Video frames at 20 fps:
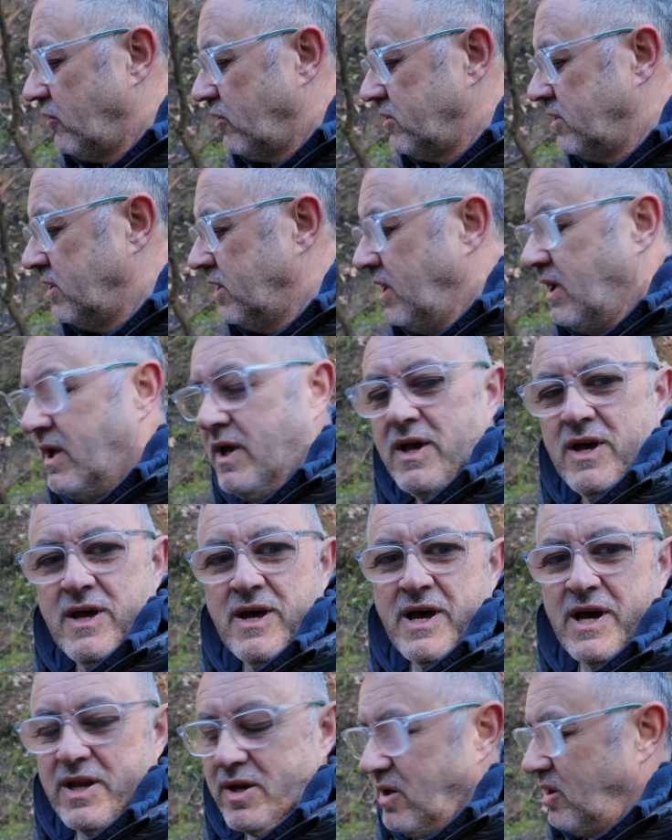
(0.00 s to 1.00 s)
on,
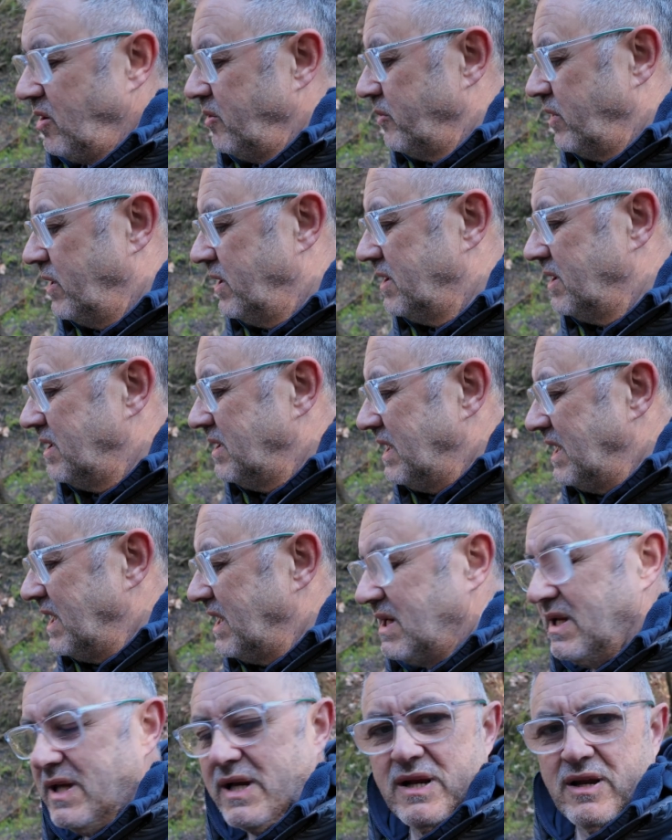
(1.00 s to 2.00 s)
and I'm
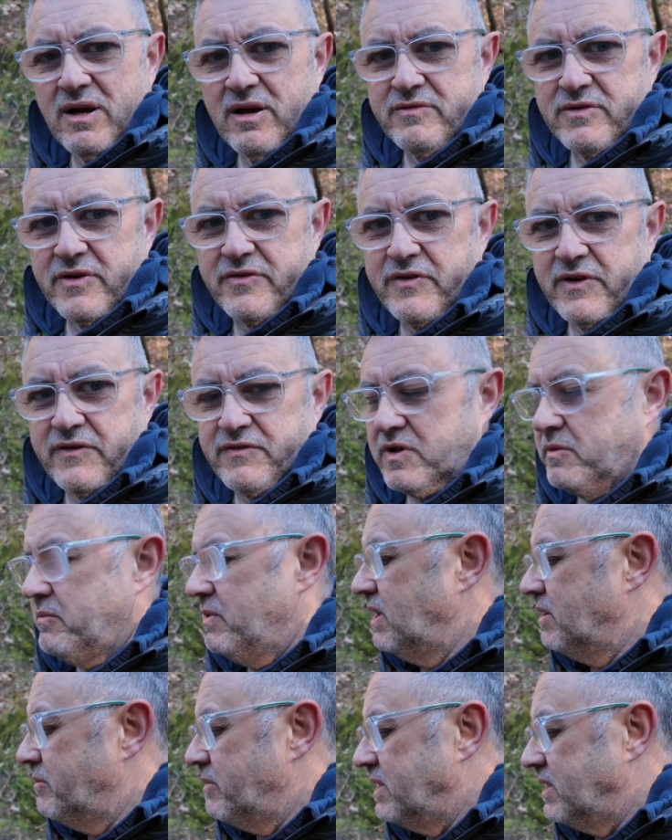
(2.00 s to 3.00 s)
a little over
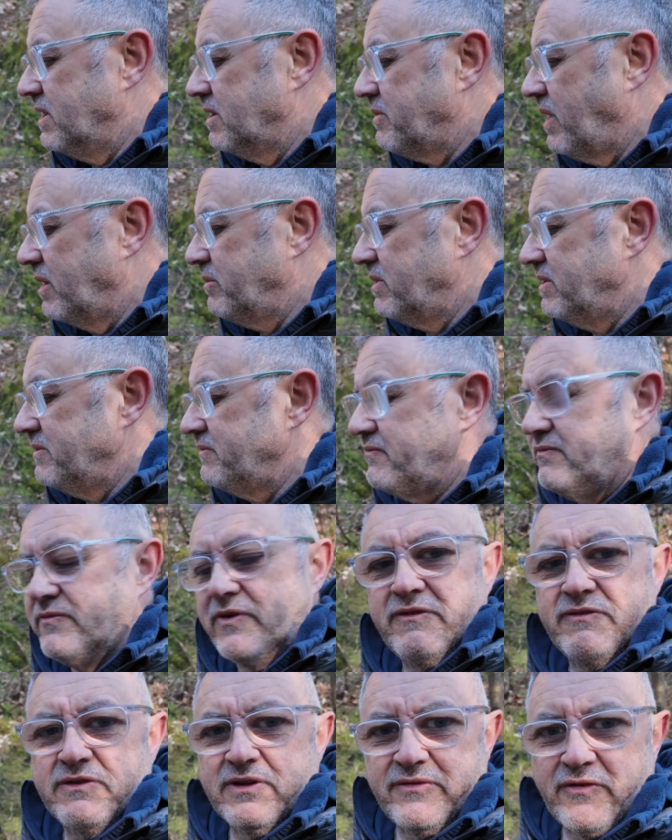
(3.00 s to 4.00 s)
50mm, maybe
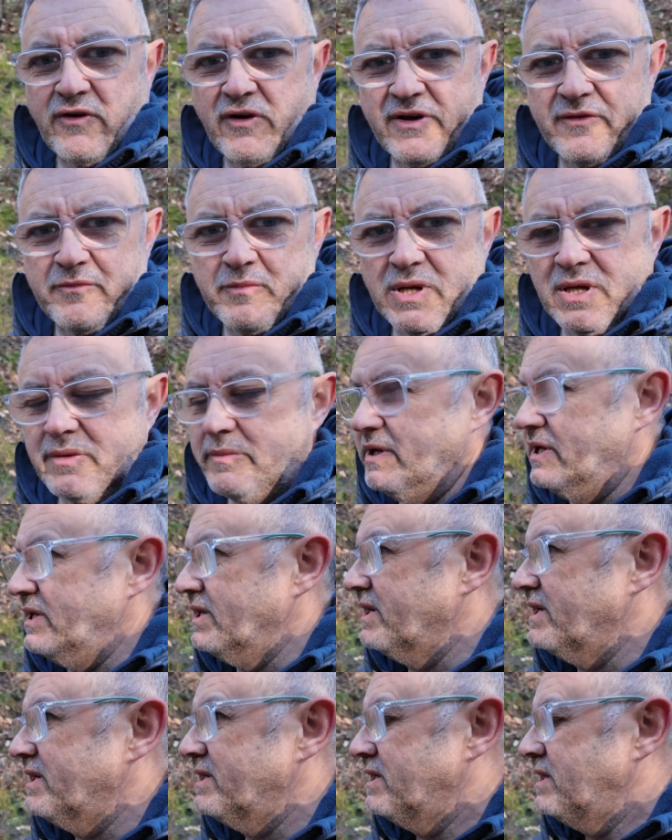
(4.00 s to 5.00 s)
55mm
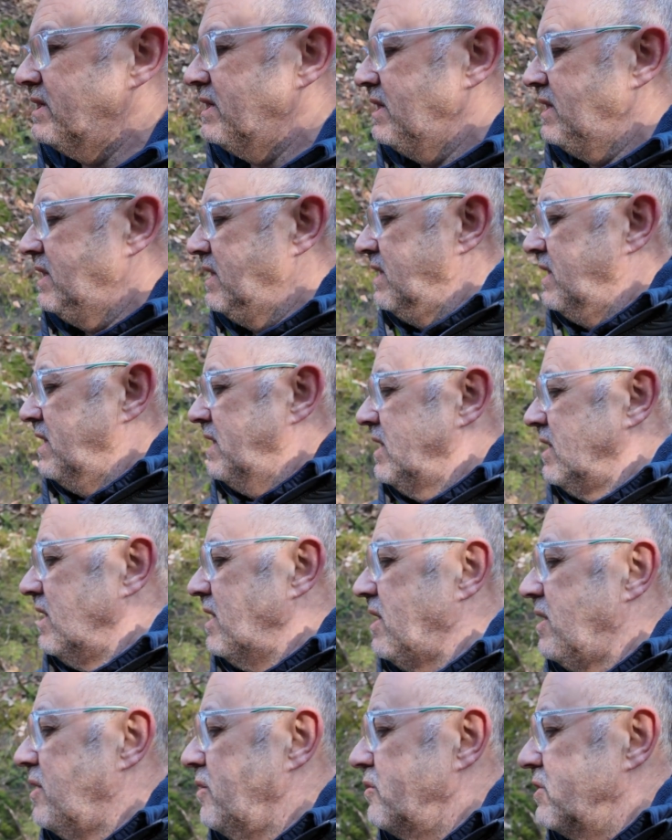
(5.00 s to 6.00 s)

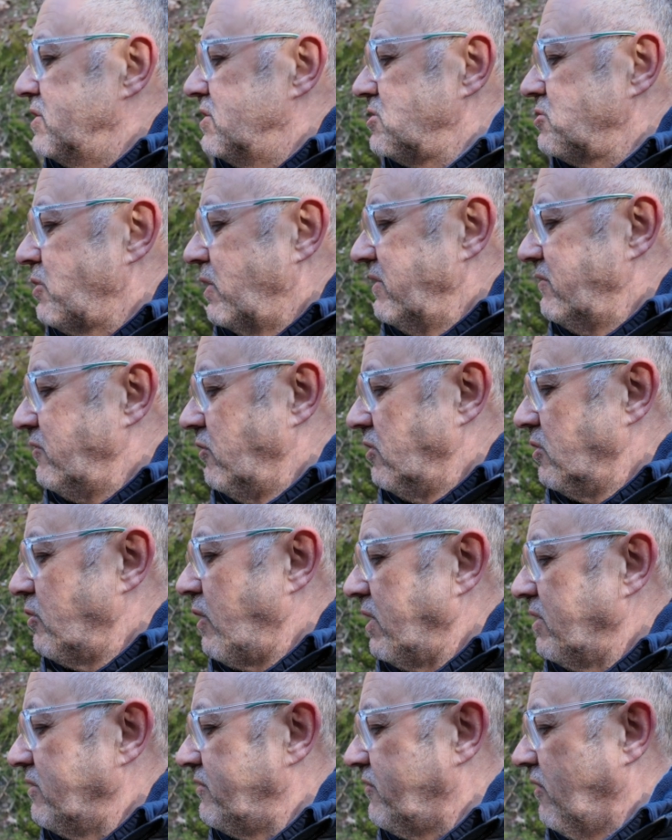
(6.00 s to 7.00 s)
with the 24 to
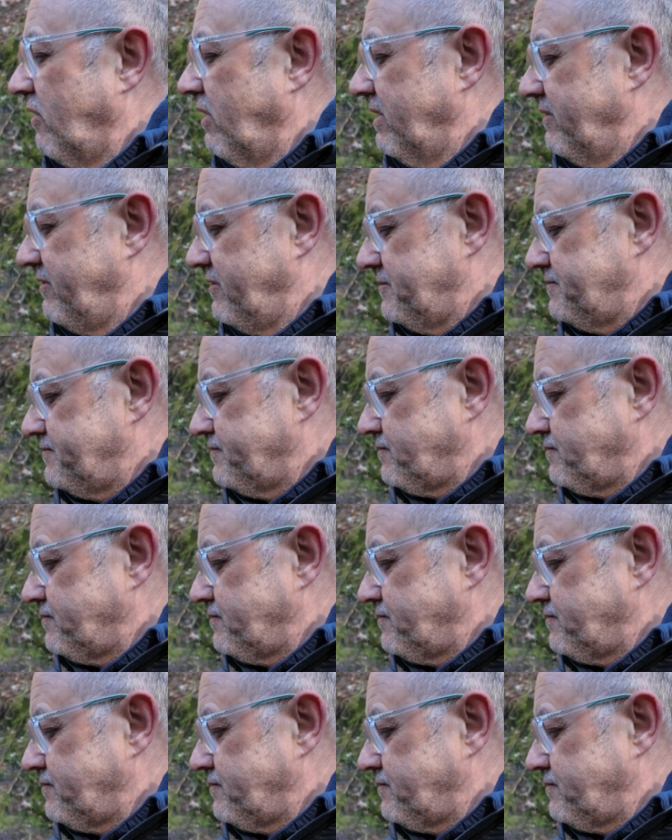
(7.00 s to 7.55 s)
105.